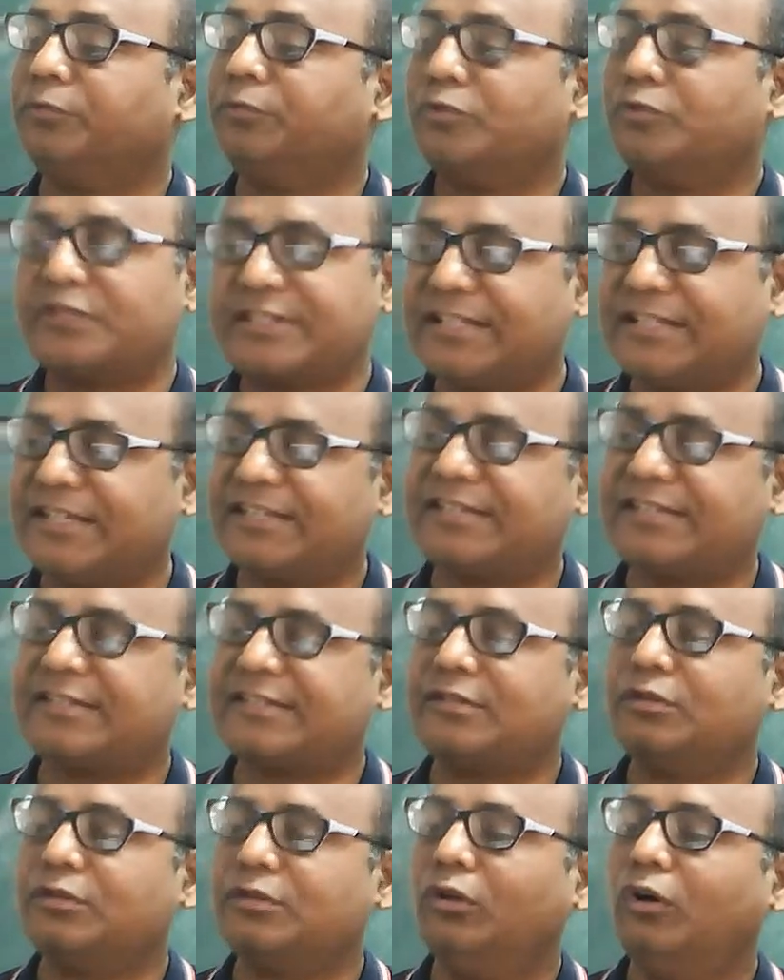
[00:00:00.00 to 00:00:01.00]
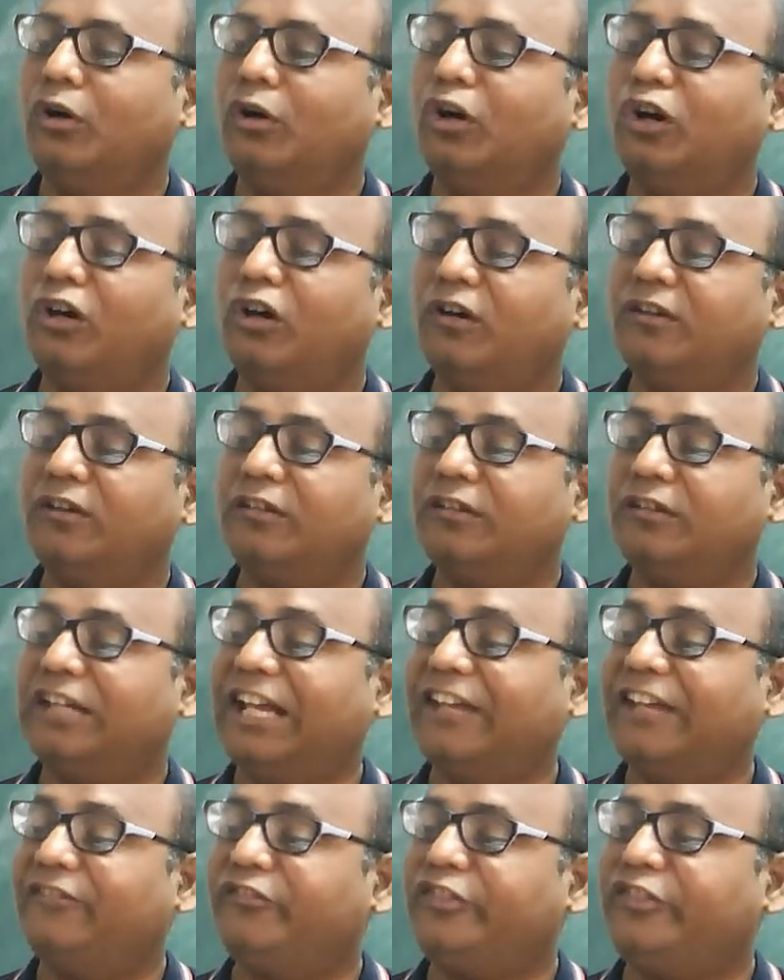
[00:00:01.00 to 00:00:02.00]
process or
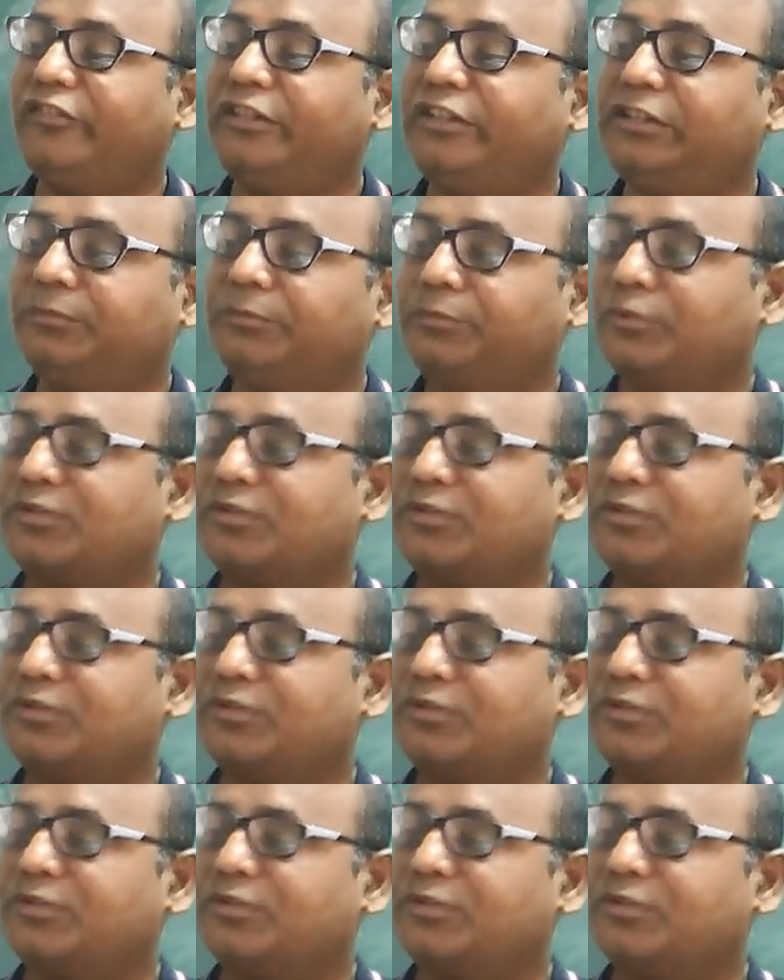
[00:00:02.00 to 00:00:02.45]
life-giving